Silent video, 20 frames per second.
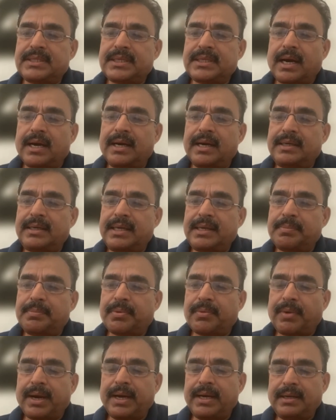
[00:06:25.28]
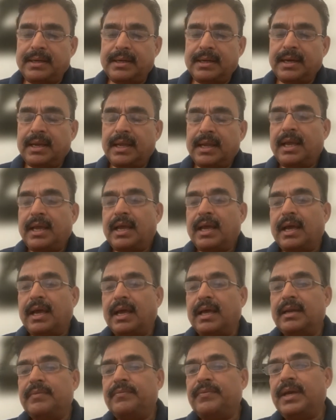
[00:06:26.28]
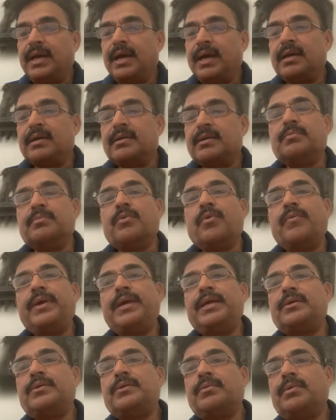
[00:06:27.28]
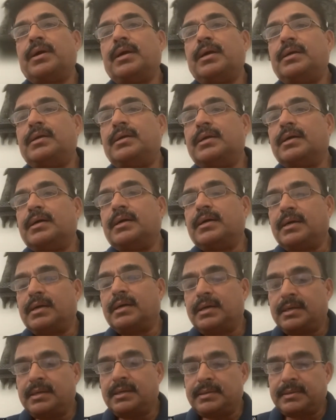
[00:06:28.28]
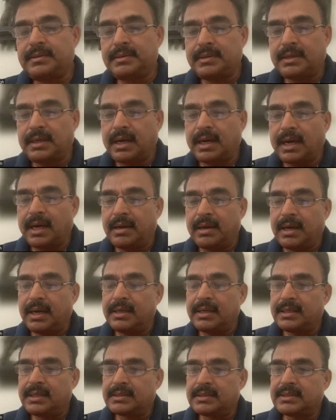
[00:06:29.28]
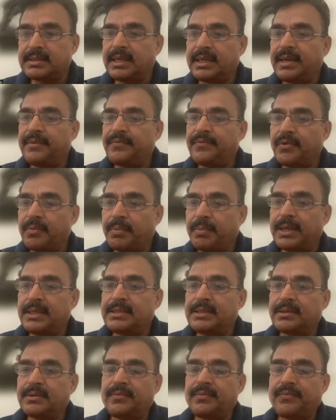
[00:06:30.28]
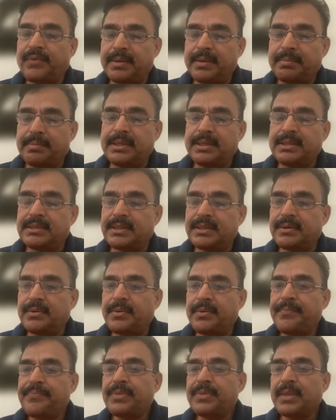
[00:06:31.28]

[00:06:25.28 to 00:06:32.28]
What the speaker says: IT provide, and we are moving toward industry 4.0, 5.0,